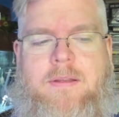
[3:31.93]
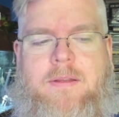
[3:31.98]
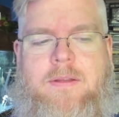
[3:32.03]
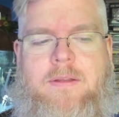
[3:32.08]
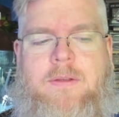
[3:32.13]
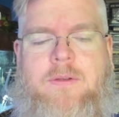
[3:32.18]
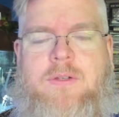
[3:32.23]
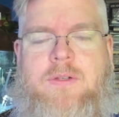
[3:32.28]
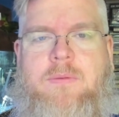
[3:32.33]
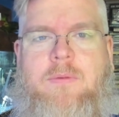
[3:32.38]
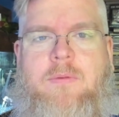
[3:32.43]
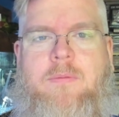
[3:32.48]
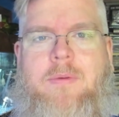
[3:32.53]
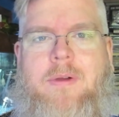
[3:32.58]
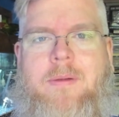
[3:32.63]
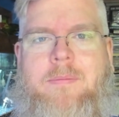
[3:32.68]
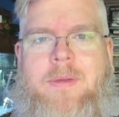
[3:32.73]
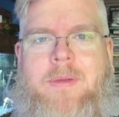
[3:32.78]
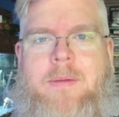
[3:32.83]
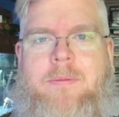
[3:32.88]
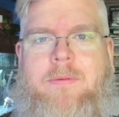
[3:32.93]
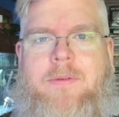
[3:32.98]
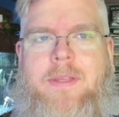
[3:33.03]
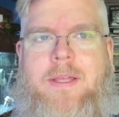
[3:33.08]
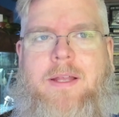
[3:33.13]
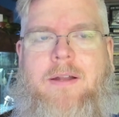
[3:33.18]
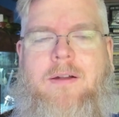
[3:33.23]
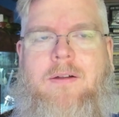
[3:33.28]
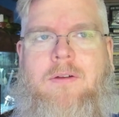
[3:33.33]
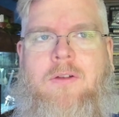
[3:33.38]
usable by people
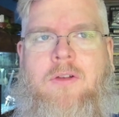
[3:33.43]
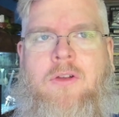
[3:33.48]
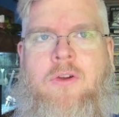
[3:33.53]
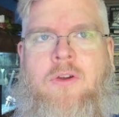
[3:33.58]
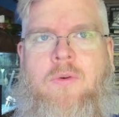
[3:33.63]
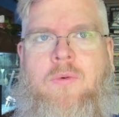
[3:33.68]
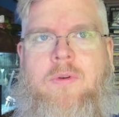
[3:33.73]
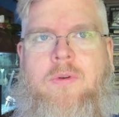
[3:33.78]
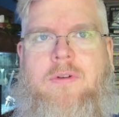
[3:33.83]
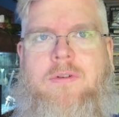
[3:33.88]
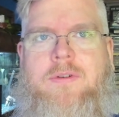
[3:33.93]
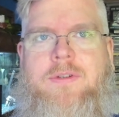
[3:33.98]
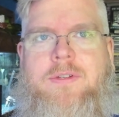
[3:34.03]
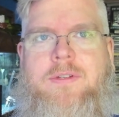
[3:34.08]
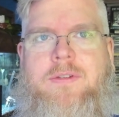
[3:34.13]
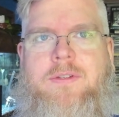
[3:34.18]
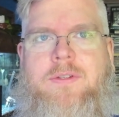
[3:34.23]
that aren't coders.